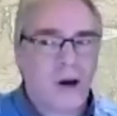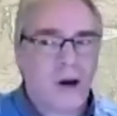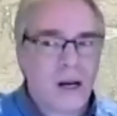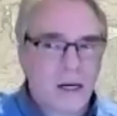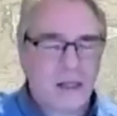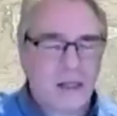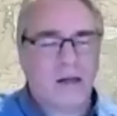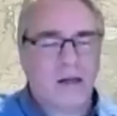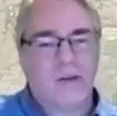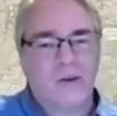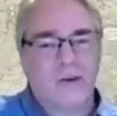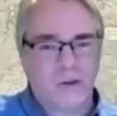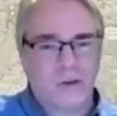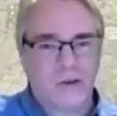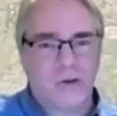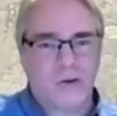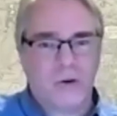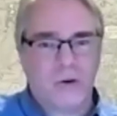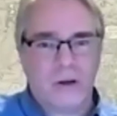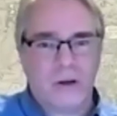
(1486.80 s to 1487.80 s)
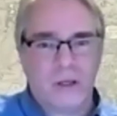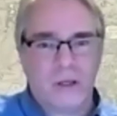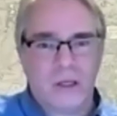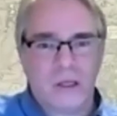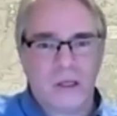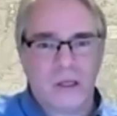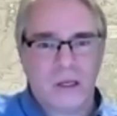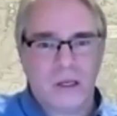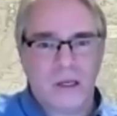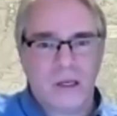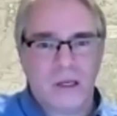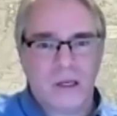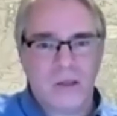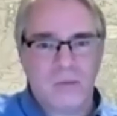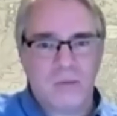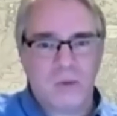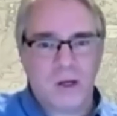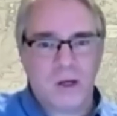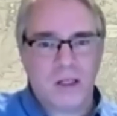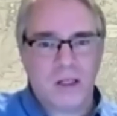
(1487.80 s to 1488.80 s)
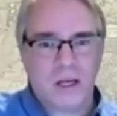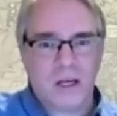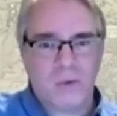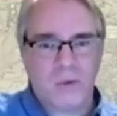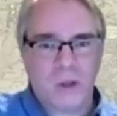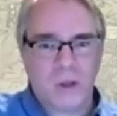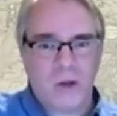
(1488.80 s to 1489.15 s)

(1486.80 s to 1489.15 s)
part of why I try to tell those stories,